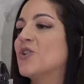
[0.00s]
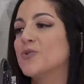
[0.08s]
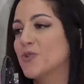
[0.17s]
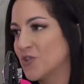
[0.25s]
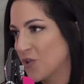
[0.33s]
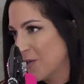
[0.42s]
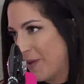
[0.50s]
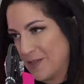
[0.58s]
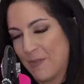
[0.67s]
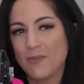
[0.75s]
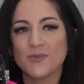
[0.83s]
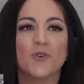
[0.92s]
Told a story about his
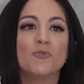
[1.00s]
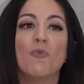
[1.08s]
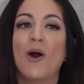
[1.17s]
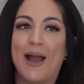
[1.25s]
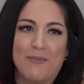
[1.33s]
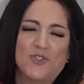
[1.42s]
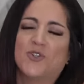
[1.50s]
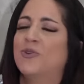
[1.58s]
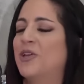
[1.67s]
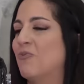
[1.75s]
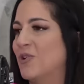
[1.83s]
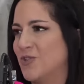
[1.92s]
mom. Told one, I'm sure,
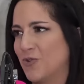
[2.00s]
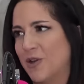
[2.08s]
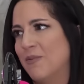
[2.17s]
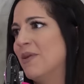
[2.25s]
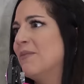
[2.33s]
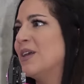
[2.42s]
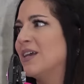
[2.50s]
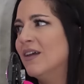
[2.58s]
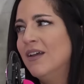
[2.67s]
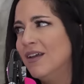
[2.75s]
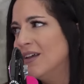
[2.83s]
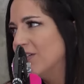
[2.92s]
like one story, and maybe
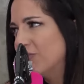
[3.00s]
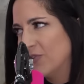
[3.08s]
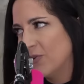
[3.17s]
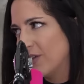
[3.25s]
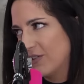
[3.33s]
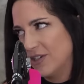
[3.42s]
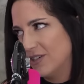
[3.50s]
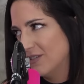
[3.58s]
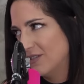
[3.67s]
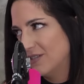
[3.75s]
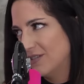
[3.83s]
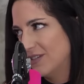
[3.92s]
a few other
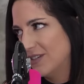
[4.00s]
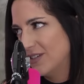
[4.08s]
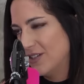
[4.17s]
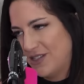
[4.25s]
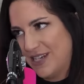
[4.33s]
little